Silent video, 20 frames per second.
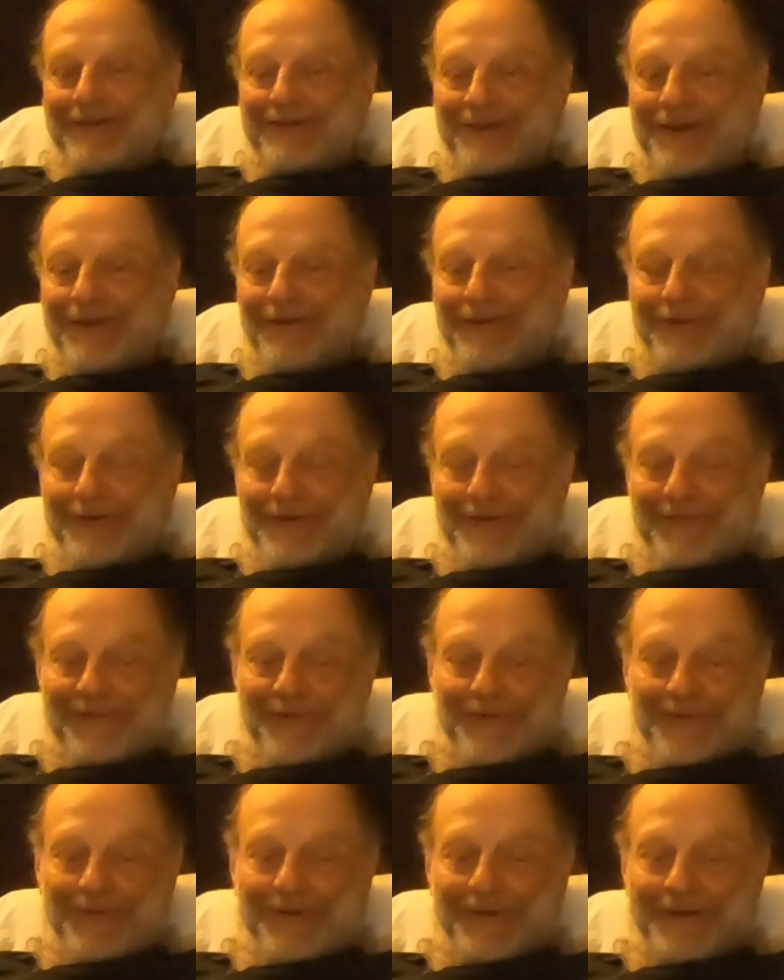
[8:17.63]
the shelter and
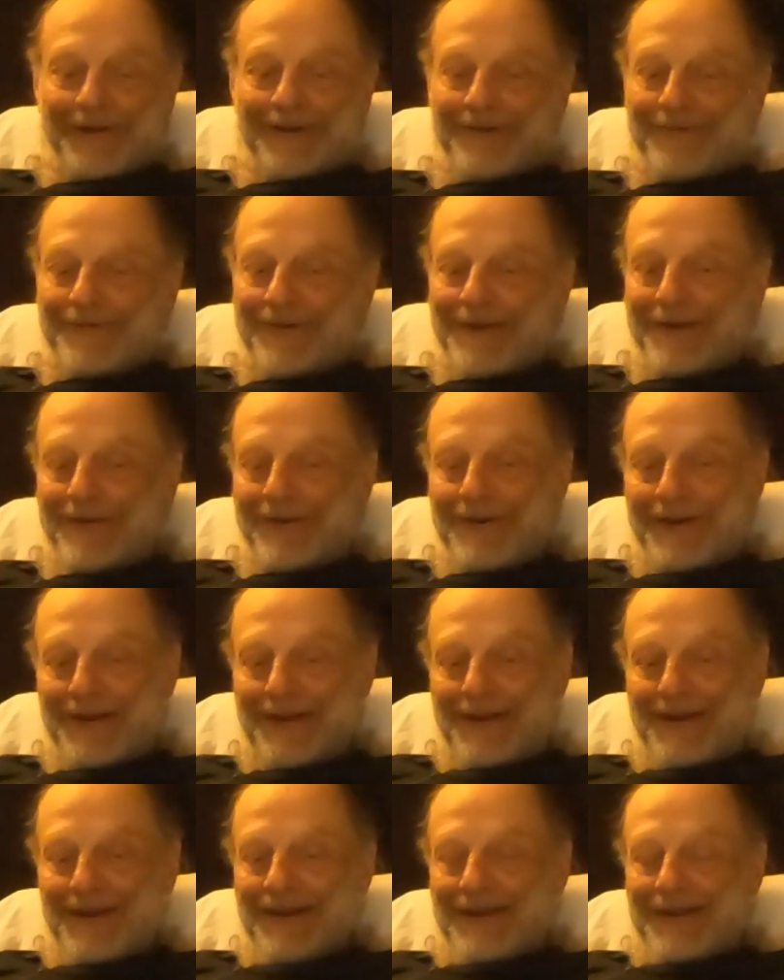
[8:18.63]
floated it away.
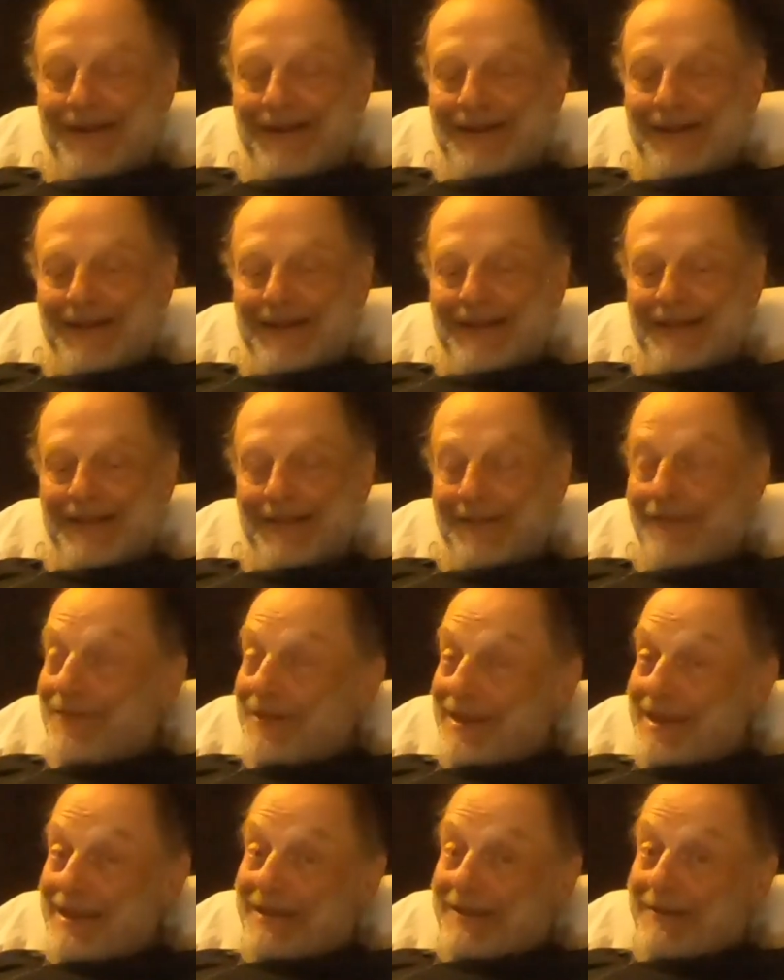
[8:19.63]

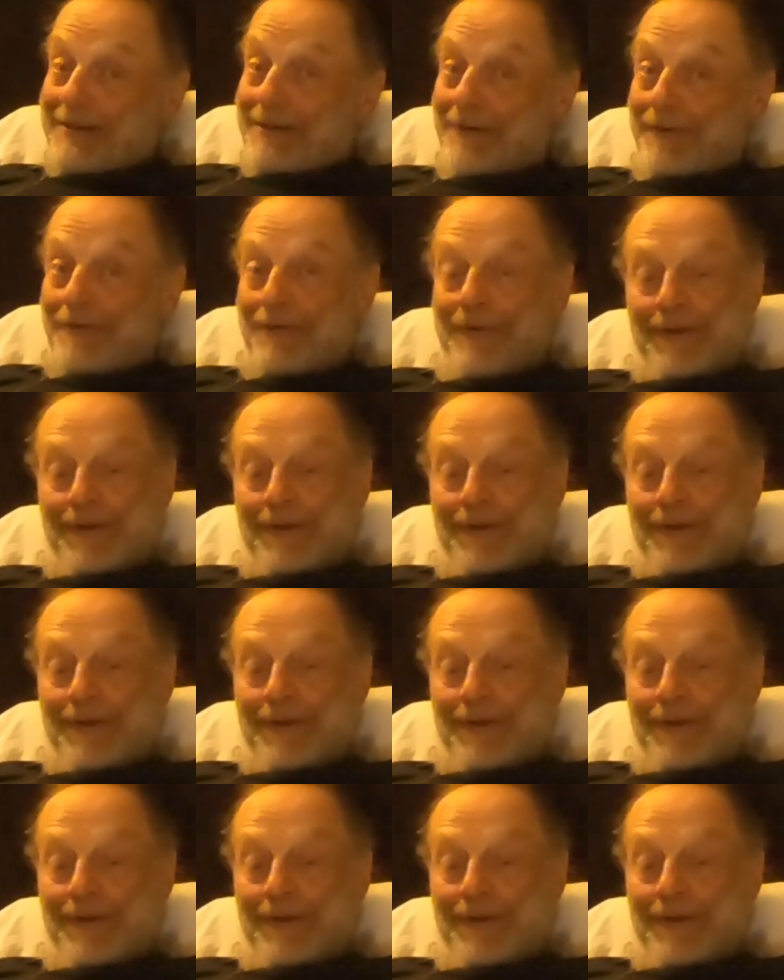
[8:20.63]
Thank you.